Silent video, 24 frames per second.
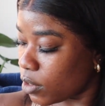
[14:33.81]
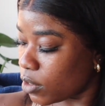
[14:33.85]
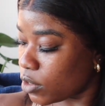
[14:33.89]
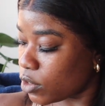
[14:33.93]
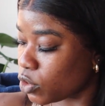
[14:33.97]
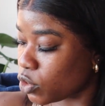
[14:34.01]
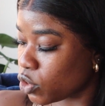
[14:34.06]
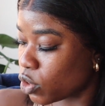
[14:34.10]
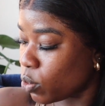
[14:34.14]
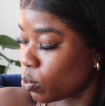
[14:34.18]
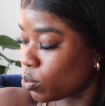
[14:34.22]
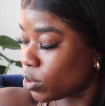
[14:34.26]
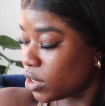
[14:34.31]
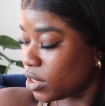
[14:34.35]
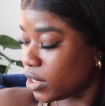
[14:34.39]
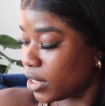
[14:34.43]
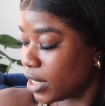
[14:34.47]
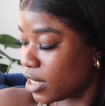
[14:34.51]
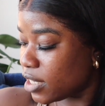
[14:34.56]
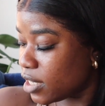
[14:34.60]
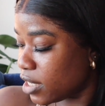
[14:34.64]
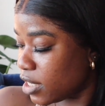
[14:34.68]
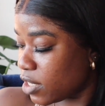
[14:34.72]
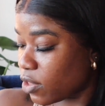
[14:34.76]
So it was
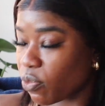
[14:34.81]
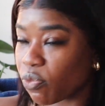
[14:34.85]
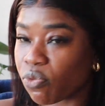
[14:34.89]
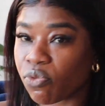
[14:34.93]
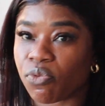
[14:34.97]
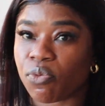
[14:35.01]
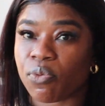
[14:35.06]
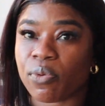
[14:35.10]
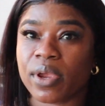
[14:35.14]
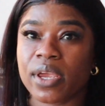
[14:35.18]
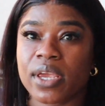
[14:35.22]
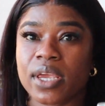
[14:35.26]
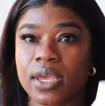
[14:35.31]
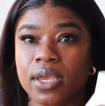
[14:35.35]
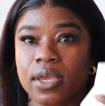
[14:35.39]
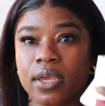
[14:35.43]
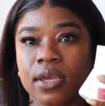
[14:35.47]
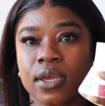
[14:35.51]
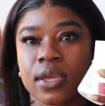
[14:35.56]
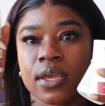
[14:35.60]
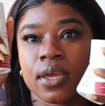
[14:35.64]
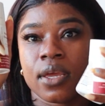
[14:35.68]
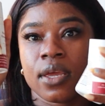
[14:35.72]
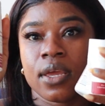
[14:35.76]
these
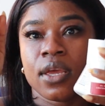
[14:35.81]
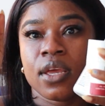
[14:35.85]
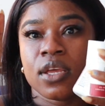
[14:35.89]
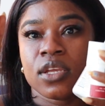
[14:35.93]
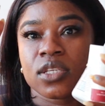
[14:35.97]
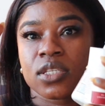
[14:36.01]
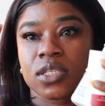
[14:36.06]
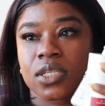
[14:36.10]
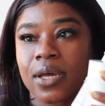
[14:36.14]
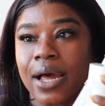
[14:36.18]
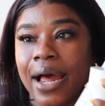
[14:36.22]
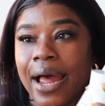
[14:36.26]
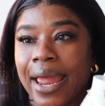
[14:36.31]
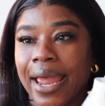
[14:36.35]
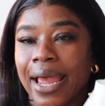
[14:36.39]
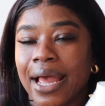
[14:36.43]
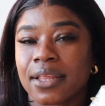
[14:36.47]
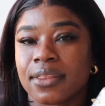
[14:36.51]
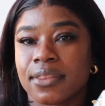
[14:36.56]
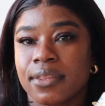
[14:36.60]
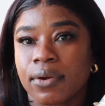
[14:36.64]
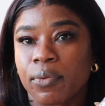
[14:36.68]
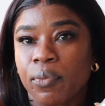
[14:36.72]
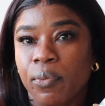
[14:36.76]
3 So I
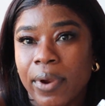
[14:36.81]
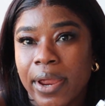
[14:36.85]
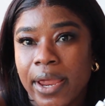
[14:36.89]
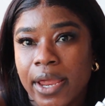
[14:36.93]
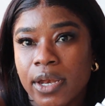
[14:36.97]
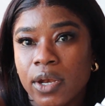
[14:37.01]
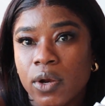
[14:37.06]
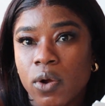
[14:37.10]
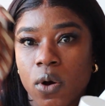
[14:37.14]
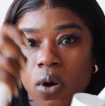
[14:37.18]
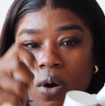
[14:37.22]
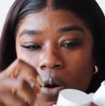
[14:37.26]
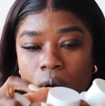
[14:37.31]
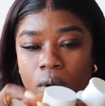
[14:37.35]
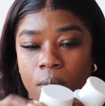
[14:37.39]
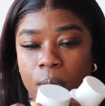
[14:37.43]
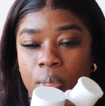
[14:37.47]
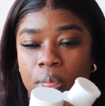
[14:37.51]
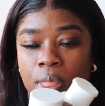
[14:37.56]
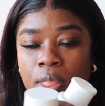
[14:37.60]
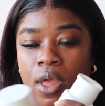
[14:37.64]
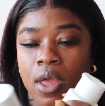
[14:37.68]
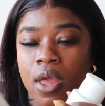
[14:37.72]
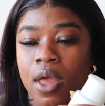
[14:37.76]
had the retinol,
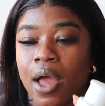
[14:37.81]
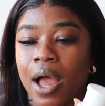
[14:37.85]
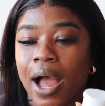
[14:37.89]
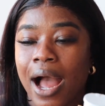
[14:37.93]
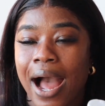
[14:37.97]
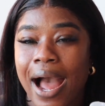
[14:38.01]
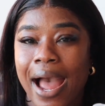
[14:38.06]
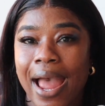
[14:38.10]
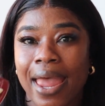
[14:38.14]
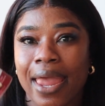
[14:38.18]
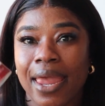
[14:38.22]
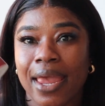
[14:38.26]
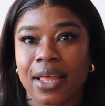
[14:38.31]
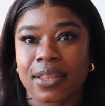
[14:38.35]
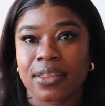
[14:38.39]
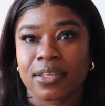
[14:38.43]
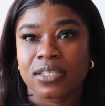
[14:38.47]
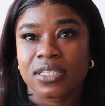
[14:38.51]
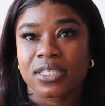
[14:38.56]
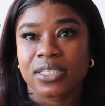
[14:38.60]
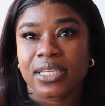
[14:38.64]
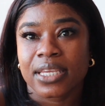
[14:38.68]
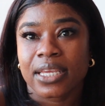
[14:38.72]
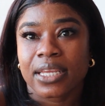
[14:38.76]
I had
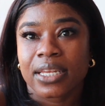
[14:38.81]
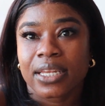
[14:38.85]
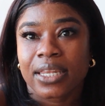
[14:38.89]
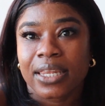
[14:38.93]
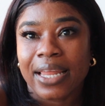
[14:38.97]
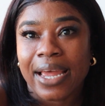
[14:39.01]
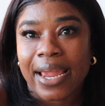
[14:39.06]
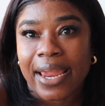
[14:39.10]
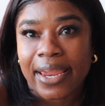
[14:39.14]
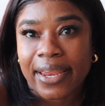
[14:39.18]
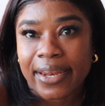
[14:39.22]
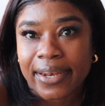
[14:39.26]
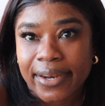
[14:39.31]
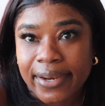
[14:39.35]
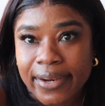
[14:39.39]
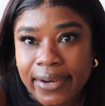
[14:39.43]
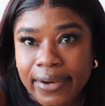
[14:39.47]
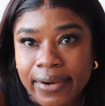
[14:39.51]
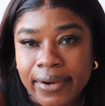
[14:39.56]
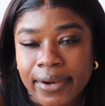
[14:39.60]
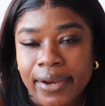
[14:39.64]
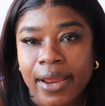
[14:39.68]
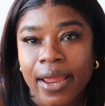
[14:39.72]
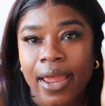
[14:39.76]
the skin
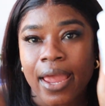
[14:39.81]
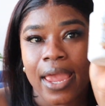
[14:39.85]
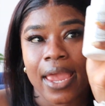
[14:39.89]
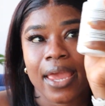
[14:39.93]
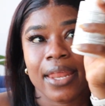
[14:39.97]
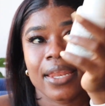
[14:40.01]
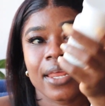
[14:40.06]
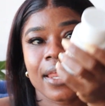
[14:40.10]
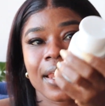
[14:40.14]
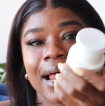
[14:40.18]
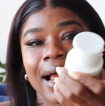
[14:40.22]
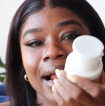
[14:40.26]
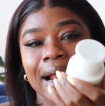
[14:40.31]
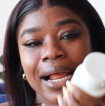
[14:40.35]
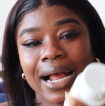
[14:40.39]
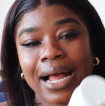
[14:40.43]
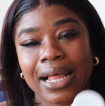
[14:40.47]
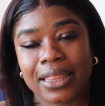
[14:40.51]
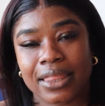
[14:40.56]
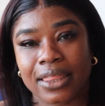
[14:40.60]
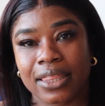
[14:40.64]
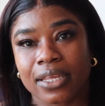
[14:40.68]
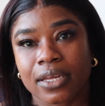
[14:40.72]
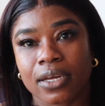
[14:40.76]
lightener, and then I
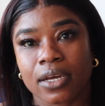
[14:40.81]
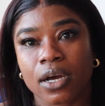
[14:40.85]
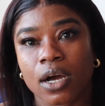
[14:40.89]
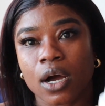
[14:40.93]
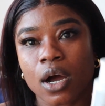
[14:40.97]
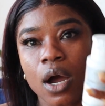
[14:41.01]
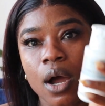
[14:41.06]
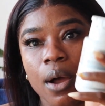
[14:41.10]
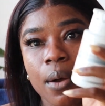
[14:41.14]
got the